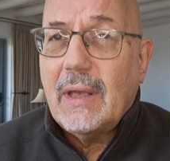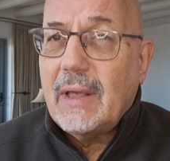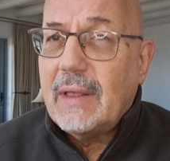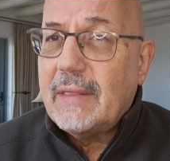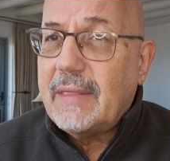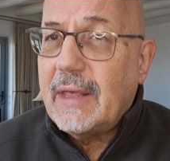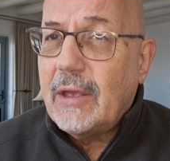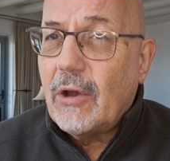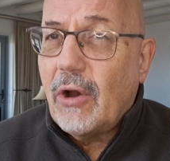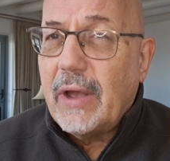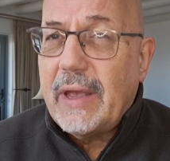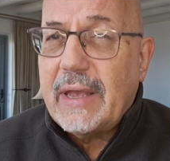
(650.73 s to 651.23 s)

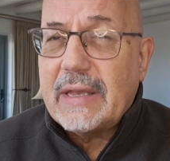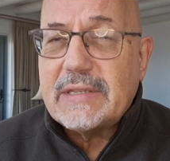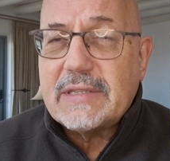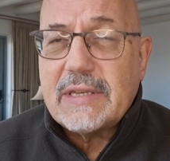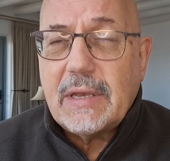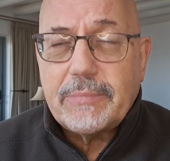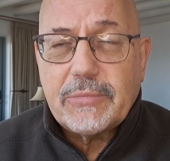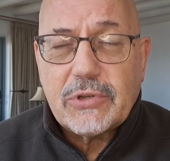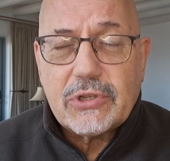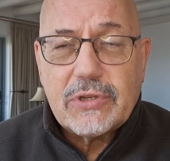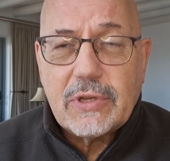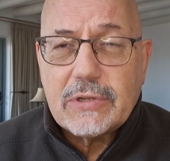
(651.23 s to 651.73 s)
There are
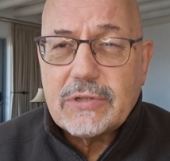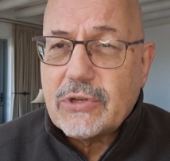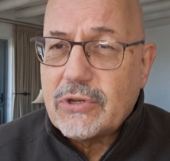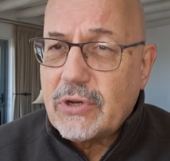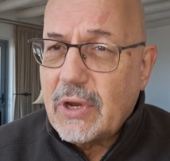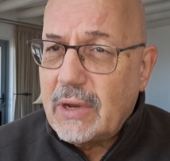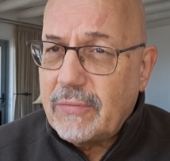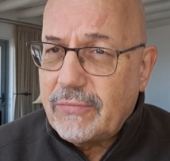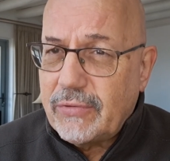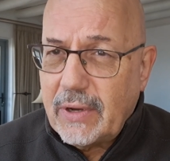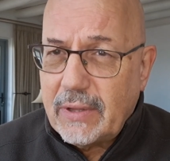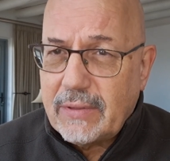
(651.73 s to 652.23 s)
exceptions
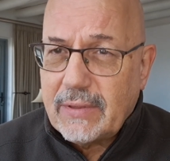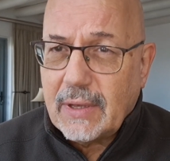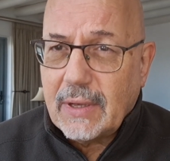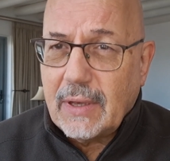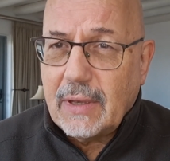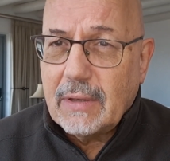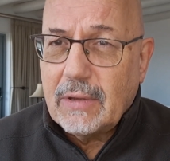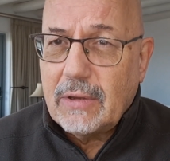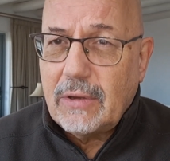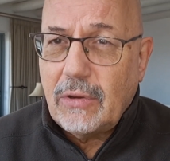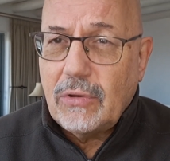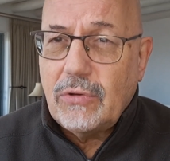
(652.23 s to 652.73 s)
to everything.
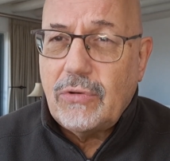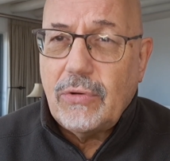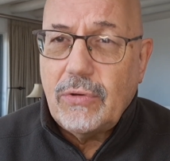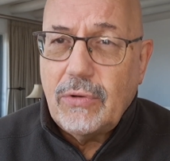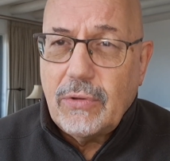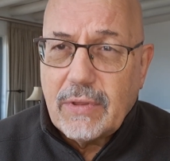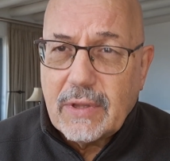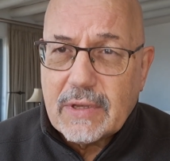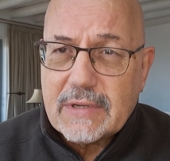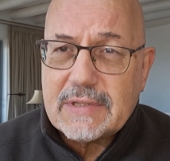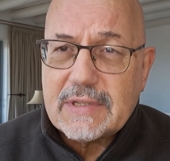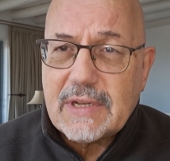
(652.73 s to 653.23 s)
You do
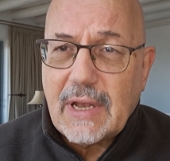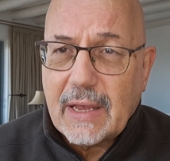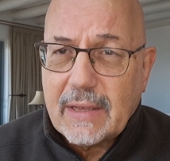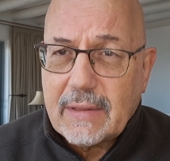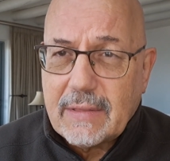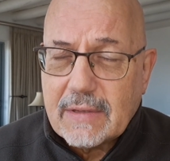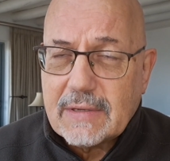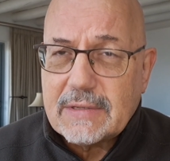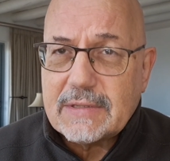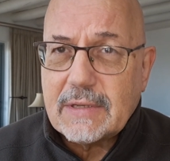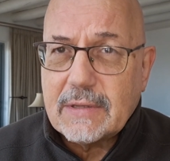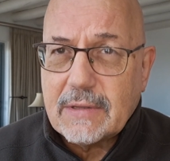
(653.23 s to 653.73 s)
this like
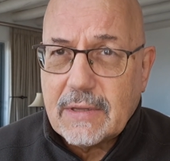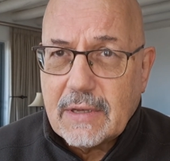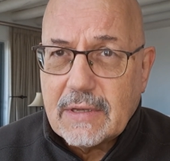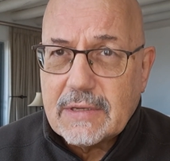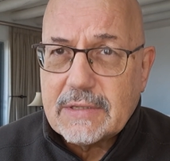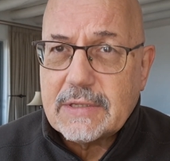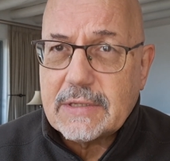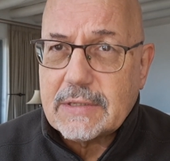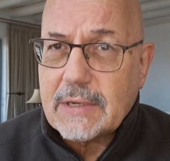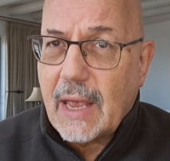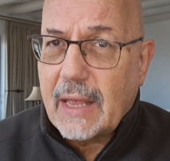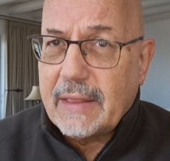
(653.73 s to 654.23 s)
this, and
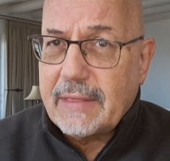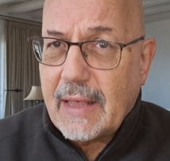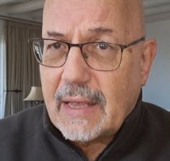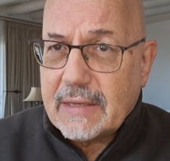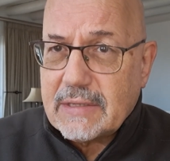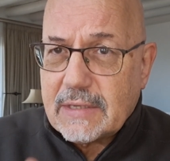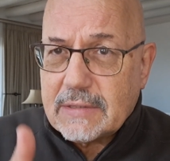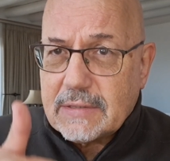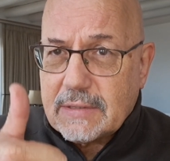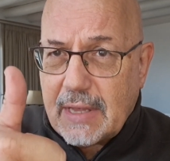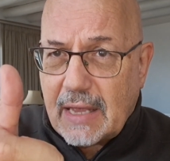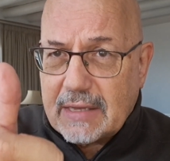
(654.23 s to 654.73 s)
that's
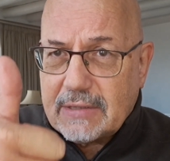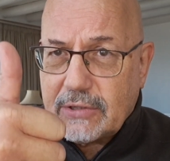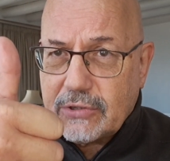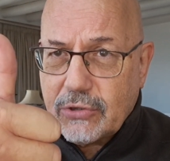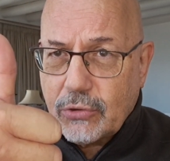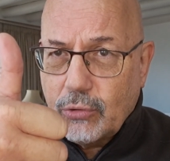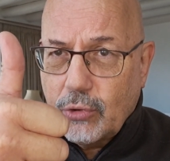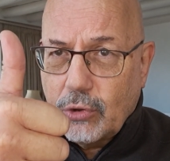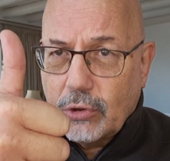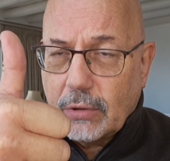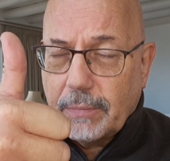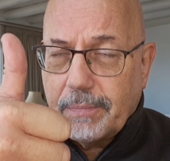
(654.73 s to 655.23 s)
the
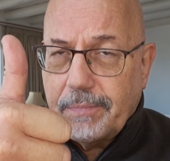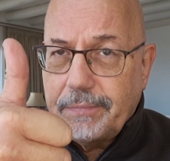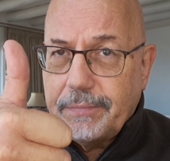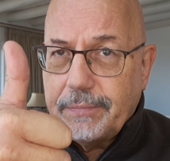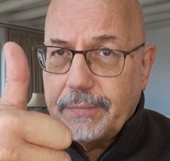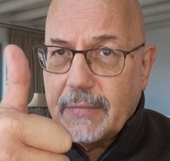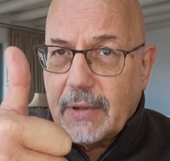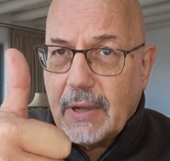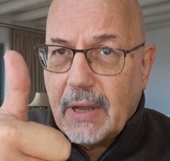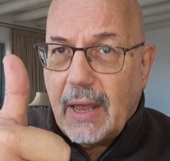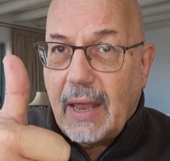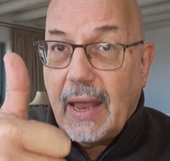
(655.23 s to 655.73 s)
rule.
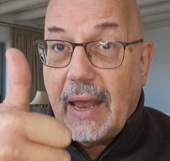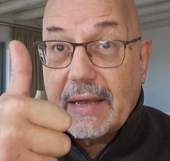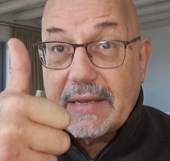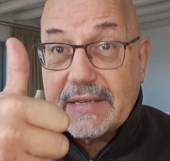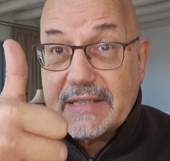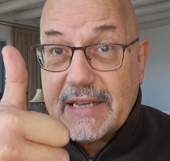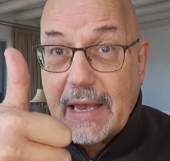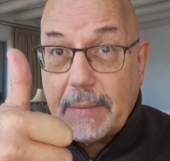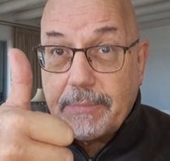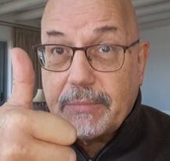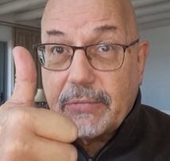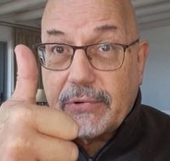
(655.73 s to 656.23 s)

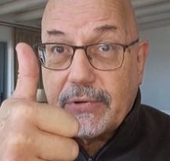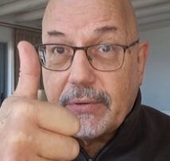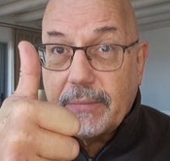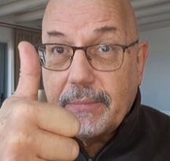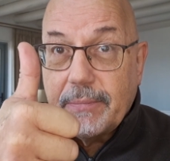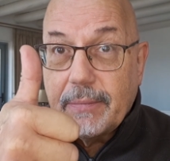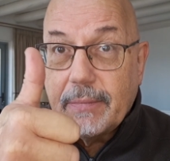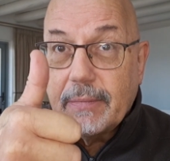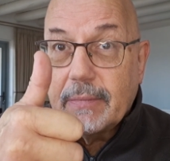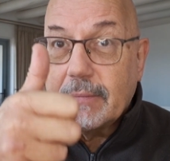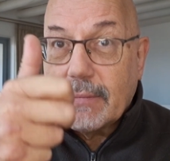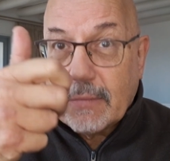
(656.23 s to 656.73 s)
Except
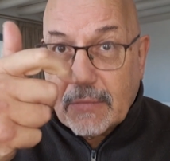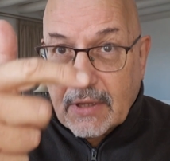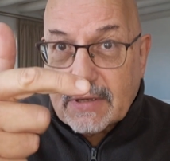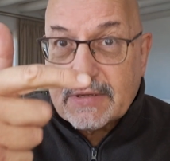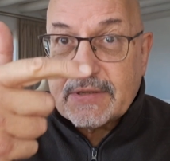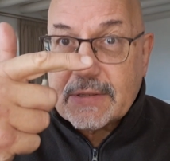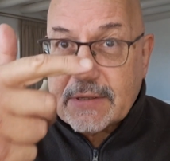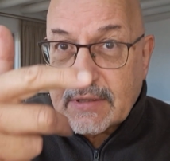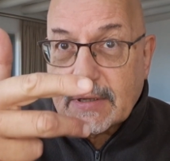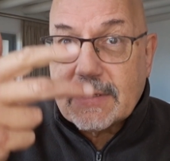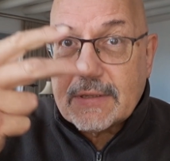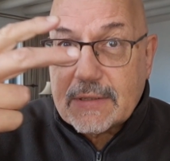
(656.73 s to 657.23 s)

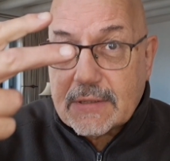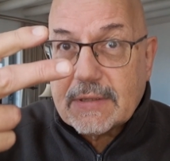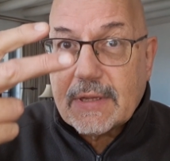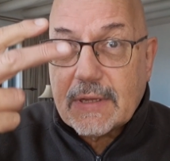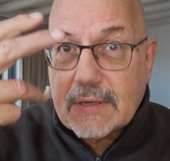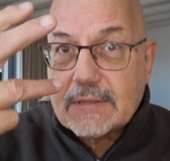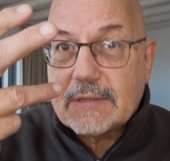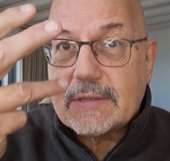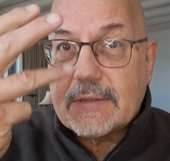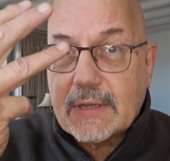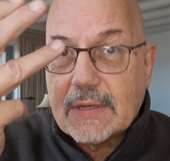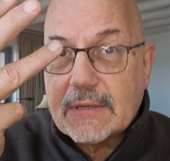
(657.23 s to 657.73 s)
this.
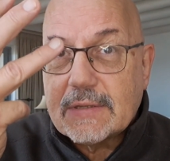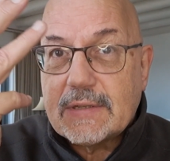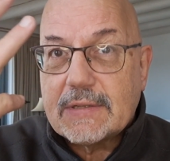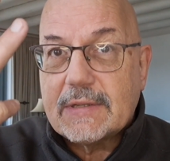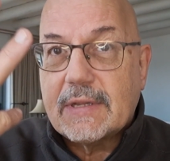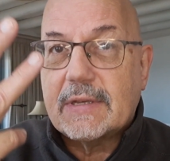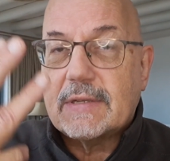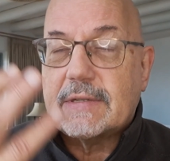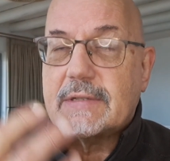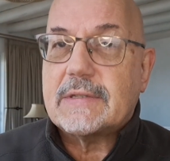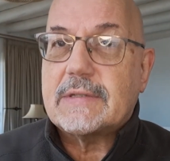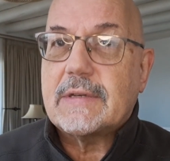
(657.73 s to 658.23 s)

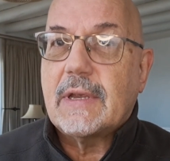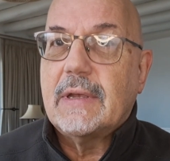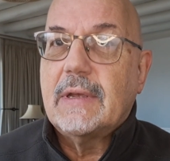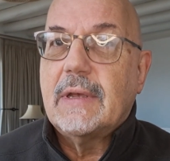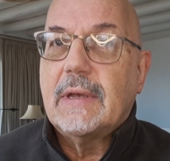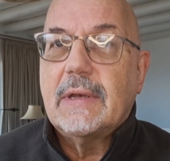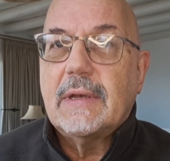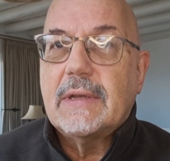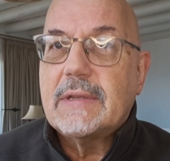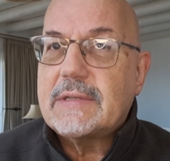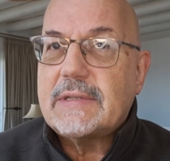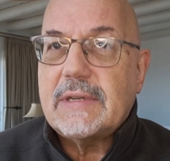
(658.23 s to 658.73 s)

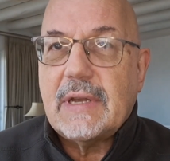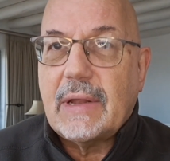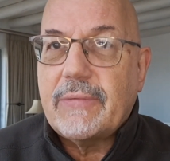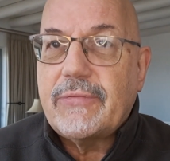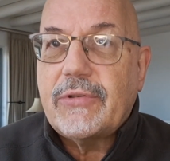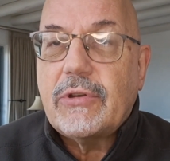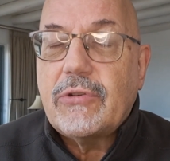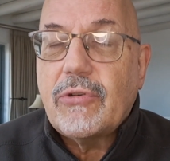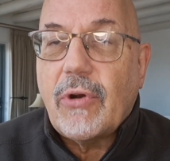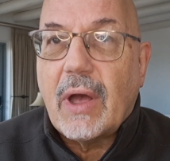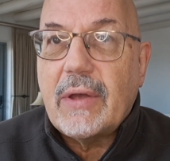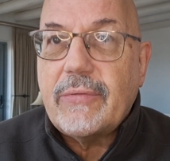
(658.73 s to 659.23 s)
It's enough
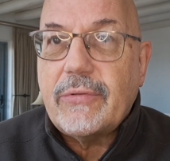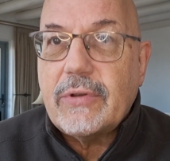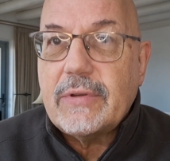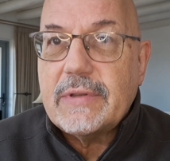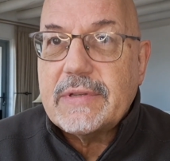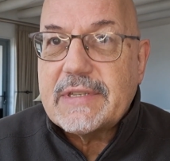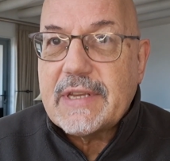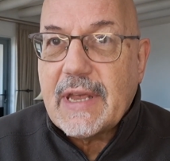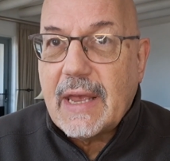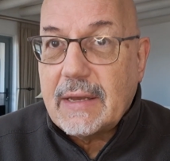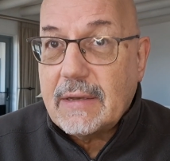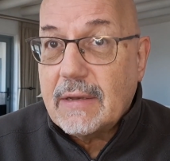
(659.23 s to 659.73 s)
to drive you
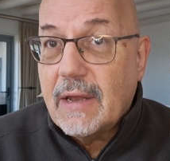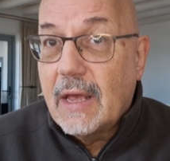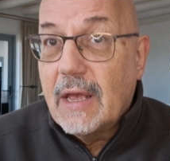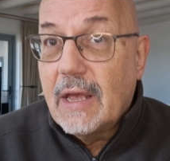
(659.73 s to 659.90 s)
insane.